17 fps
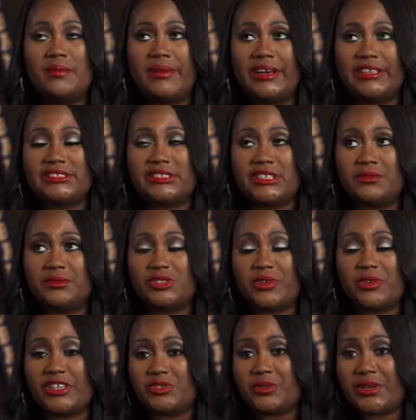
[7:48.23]
My son was
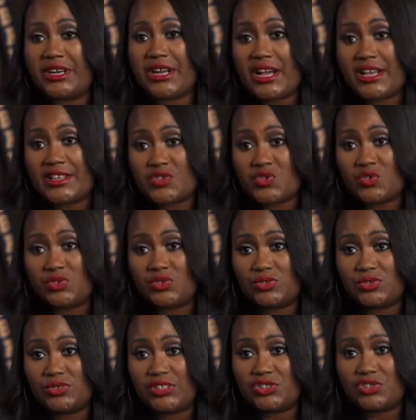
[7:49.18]
graduating high
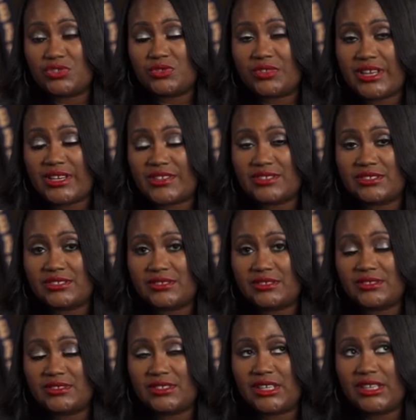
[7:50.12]
school in
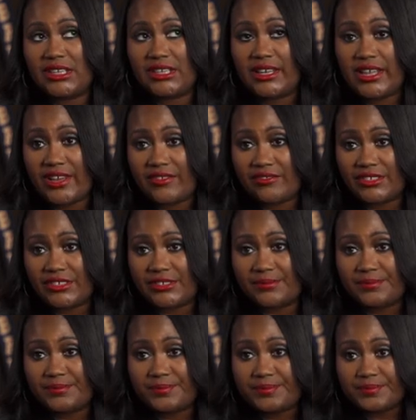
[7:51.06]
2011,
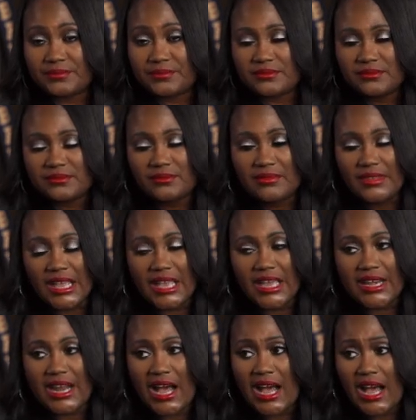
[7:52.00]

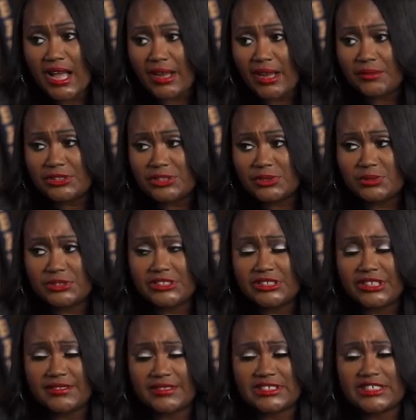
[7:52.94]
and I was
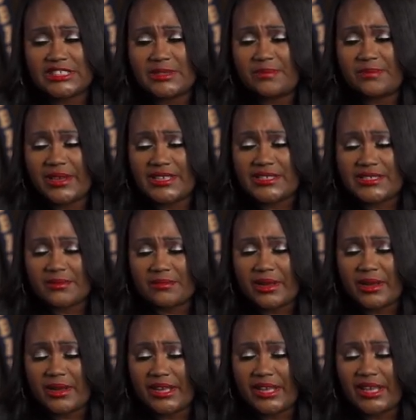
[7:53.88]
really at this space in
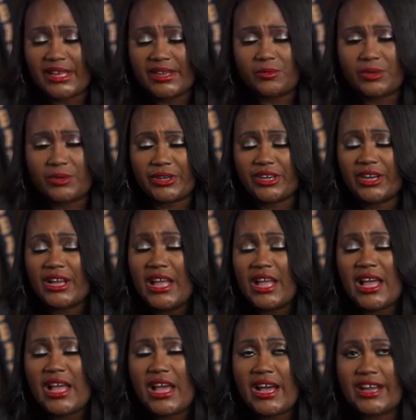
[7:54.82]
my head where
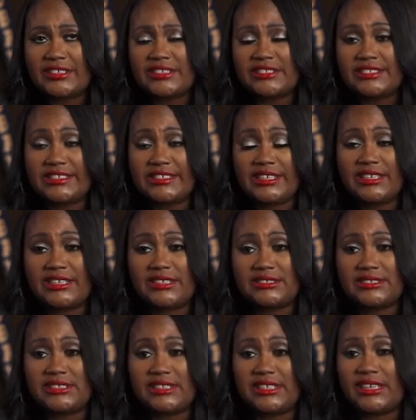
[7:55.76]
I just
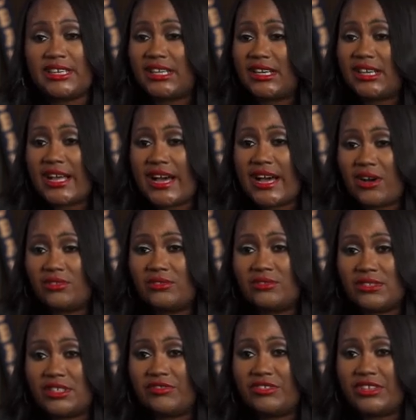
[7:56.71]
needed to get out
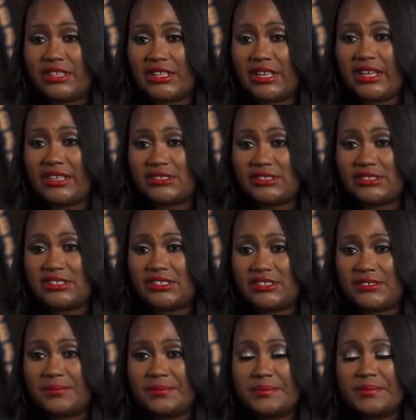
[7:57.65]
of
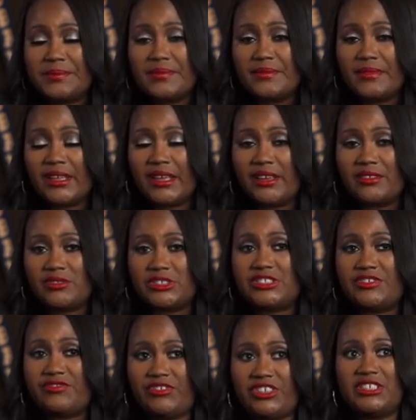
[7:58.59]
Atlanta. And it
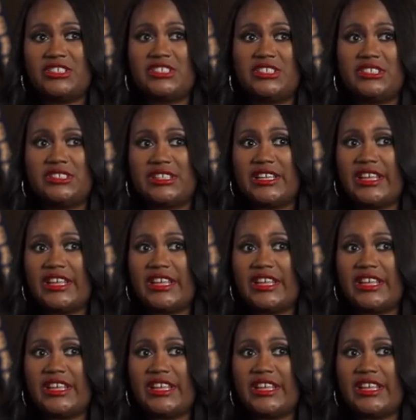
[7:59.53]
was feeling